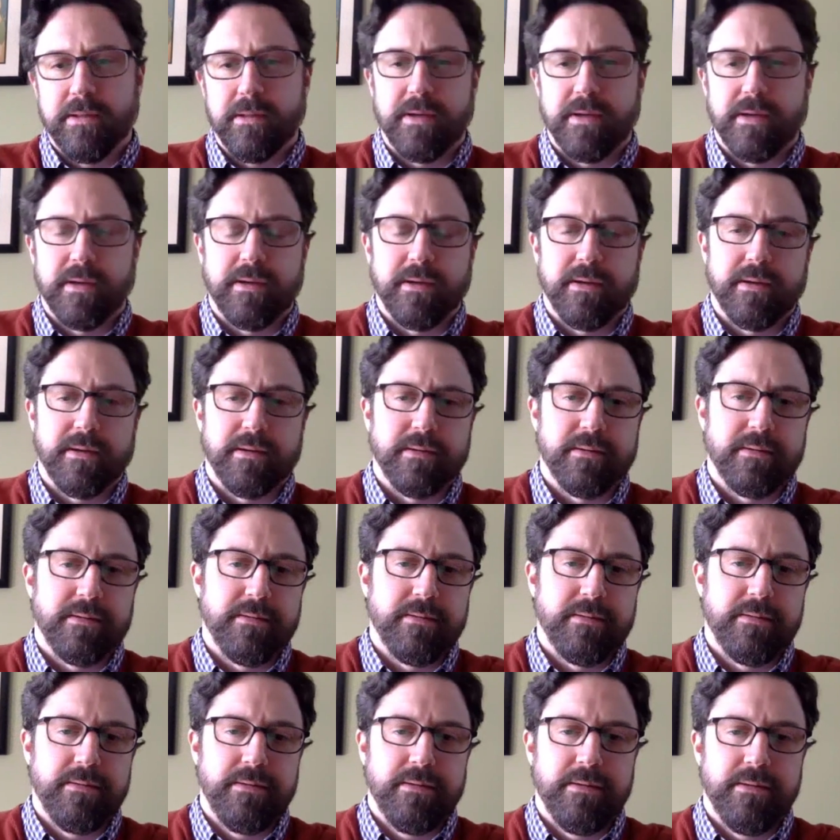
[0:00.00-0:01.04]
like
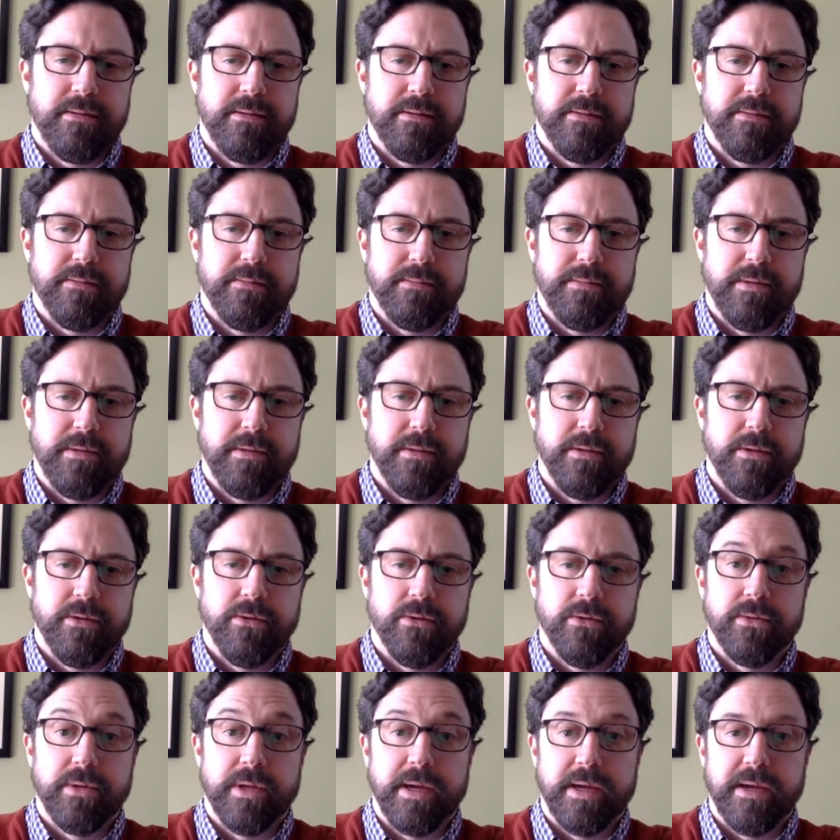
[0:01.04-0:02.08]
in the
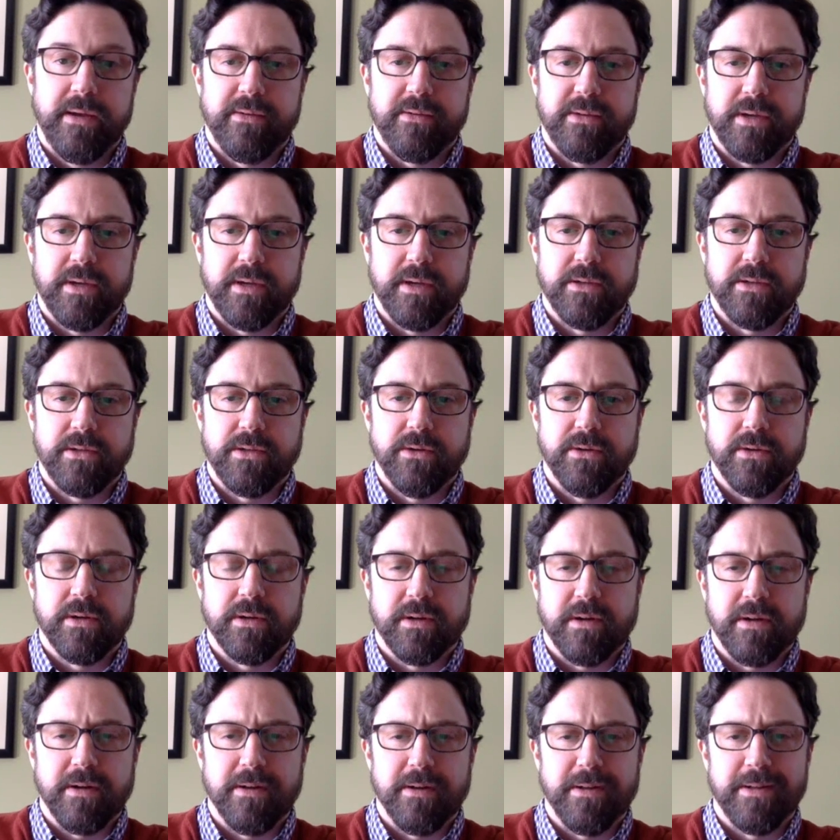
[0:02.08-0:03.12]
old days, I guess you
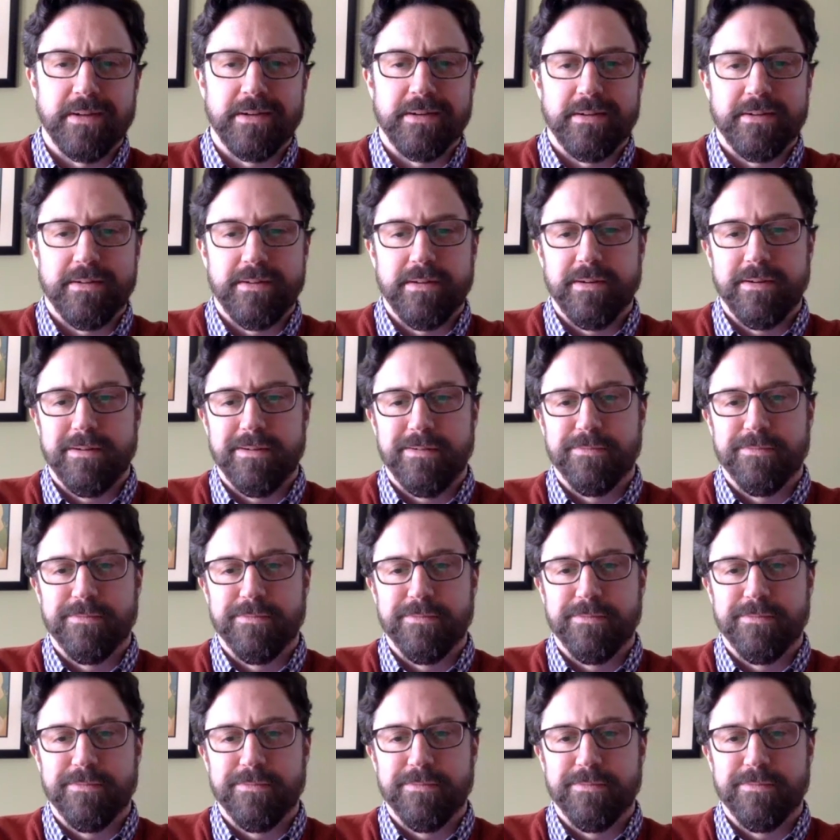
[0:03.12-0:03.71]
could call it,